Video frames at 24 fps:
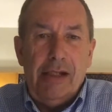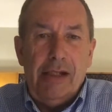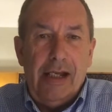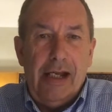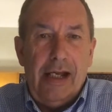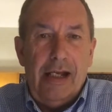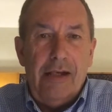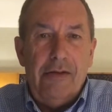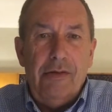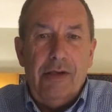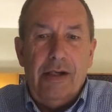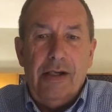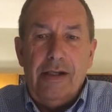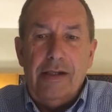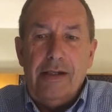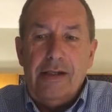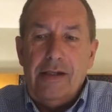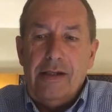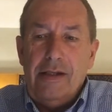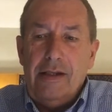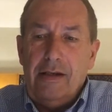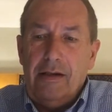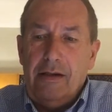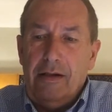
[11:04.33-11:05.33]
the
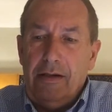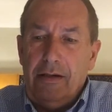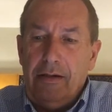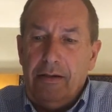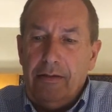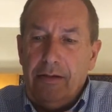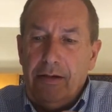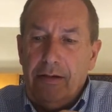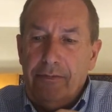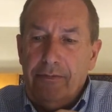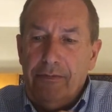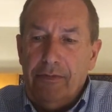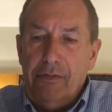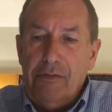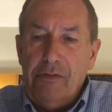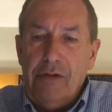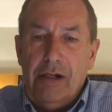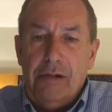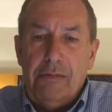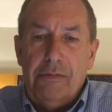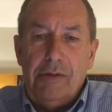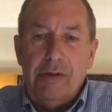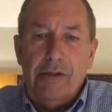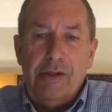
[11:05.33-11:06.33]
address, their
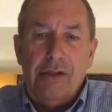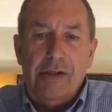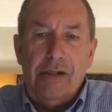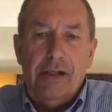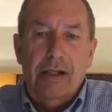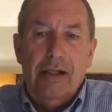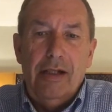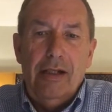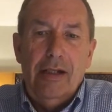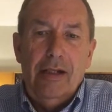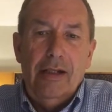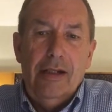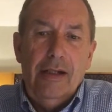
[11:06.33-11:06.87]
phone numbers,